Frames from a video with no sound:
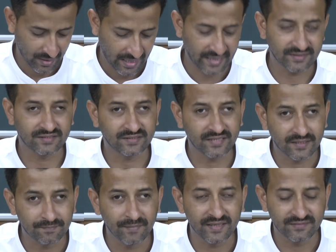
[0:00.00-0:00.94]
and
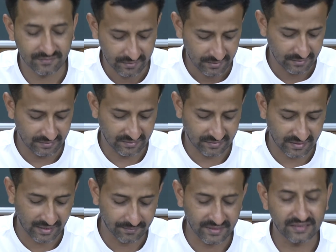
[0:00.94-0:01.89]
statements
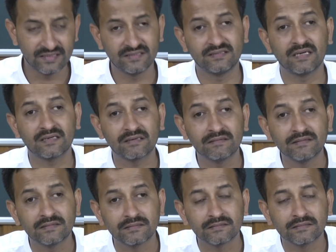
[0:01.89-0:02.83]
describing initial
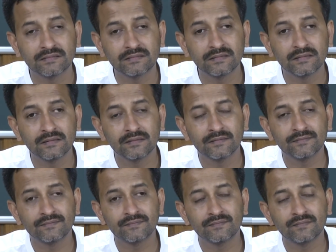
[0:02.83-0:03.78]
conditions.
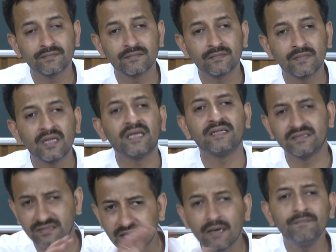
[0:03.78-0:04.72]
In
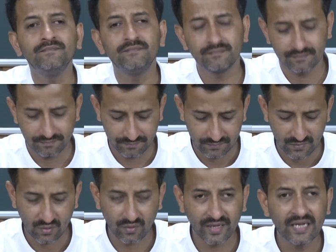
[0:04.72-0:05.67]
sum,
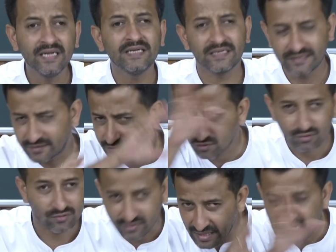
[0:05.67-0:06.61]
in its
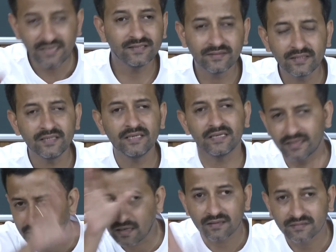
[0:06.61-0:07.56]
totality, in
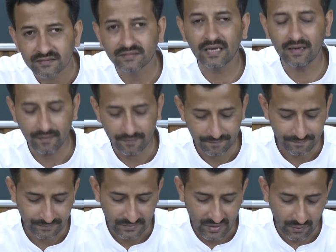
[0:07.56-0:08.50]
a nutshell,
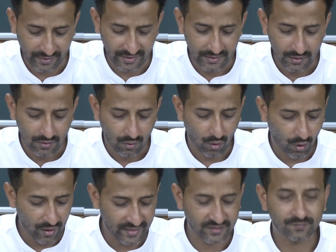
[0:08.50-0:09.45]

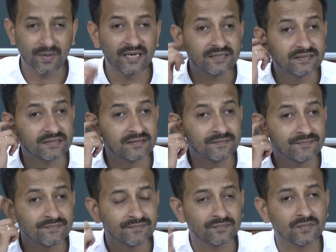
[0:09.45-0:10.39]
all explanation,
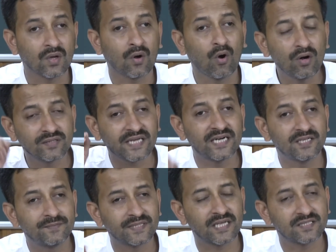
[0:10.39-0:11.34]
all
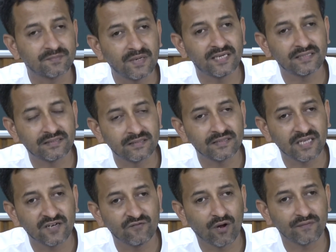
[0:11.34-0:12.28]
scientific explanation
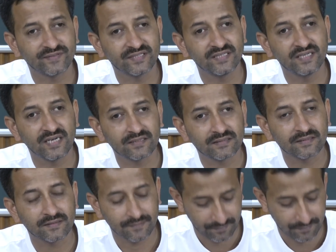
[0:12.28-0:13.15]
involves deduction,